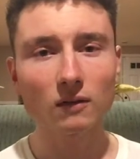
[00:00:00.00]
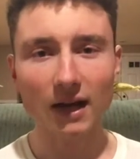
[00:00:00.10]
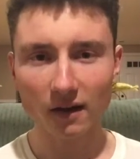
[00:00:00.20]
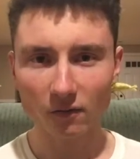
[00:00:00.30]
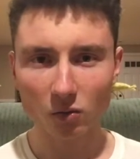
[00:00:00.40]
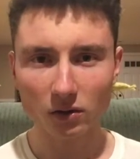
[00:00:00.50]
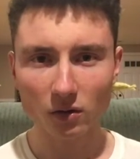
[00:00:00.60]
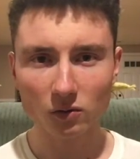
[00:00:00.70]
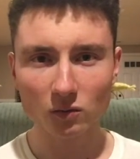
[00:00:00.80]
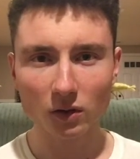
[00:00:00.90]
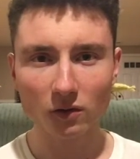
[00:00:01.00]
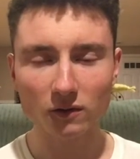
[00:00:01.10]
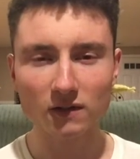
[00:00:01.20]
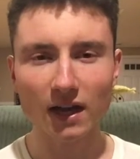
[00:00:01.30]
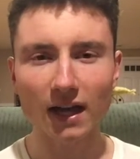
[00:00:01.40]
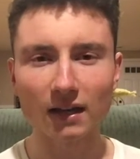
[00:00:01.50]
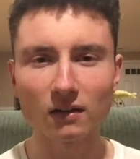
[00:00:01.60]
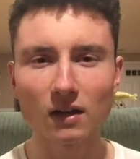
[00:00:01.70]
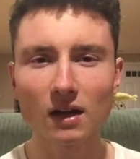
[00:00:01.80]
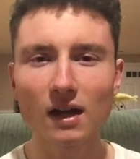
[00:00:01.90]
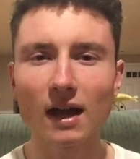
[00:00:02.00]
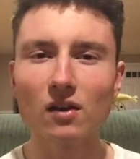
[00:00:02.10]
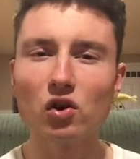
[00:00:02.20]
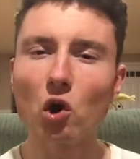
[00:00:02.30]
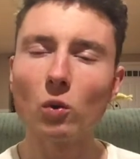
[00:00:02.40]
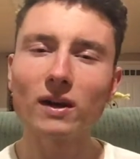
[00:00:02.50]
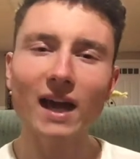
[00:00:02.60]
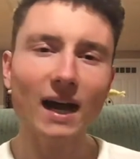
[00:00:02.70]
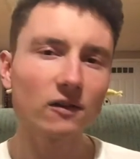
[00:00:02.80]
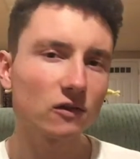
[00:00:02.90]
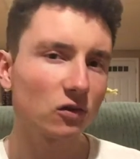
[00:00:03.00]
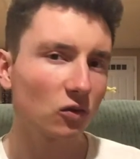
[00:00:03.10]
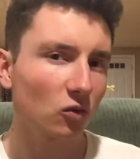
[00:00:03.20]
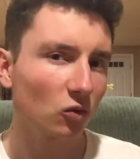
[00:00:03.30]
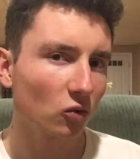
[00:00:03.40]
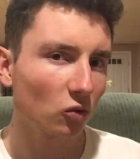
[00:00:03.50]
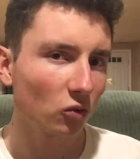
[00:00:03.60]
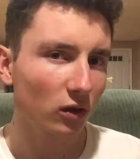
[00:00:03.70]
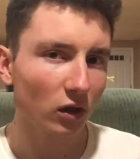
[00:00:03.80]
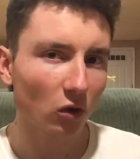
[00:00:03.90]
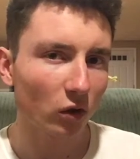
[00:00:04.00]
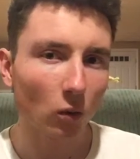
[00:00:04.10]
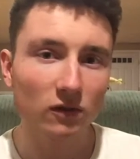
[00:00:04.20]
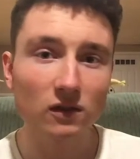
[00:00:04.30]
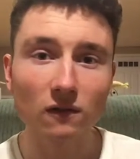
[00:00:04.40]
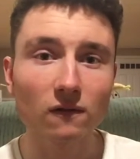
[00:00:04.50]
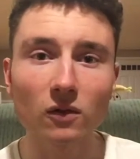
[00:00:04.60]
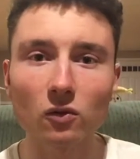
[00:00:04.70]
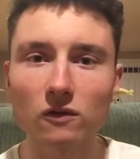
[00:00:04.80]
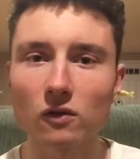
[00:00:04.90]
everyone knows what you're saying, and no one has to, no one's confused.